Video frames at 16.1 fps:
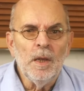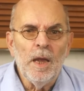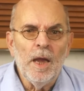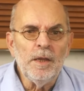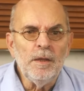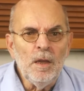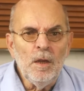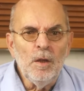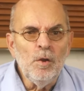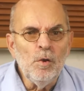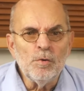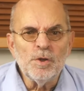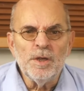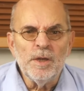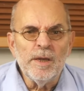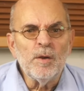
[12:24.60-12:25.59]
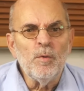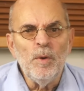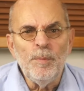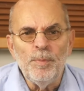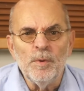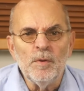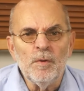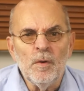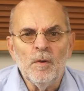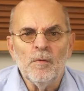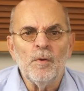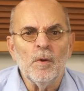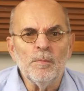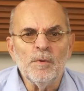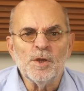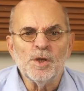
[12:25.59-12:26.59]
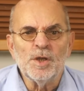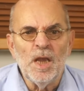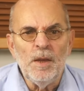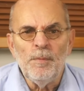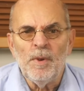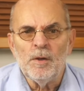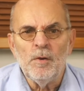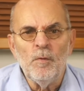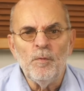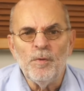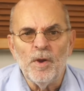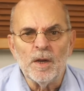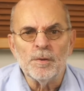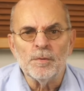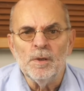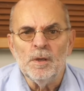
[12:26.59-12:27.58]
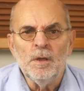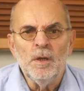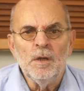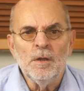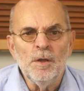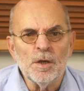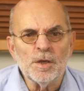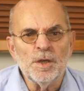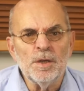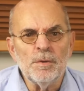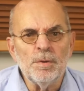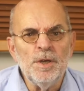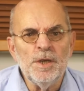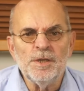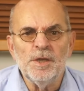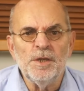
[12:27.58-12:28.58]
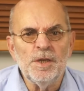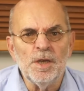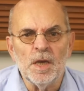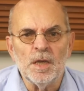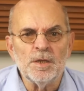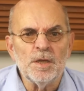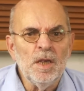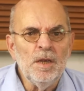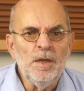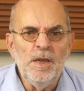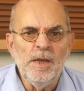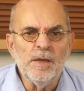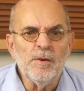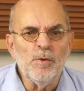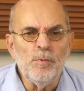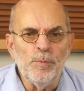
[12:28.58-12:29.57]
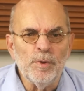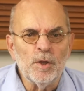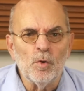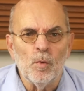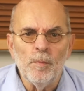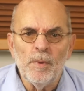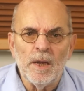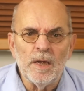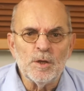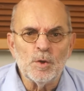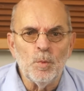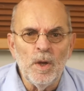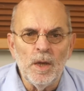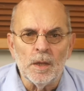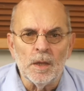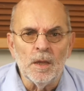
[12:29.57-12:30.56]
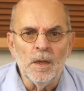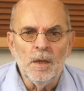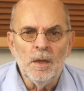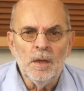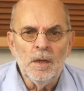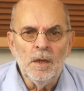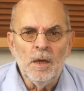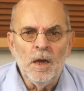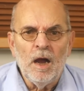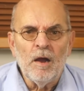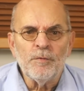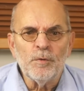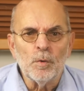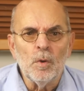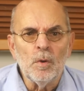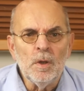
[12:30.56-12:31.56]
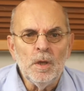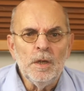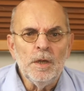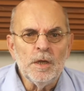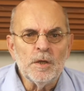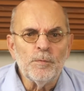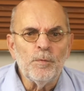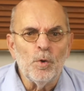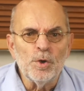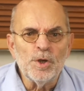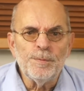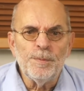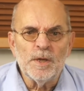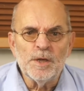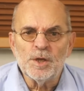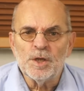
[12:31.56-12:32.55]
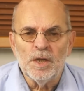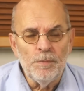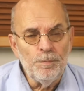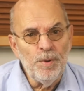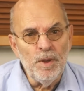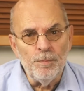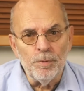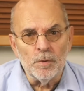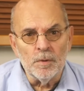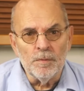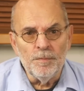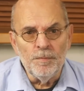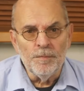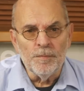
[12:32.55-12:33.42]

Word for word: And using equipment from the same manufacturer does increase the chance the equipment combines well. After all, it's voiced by the same people.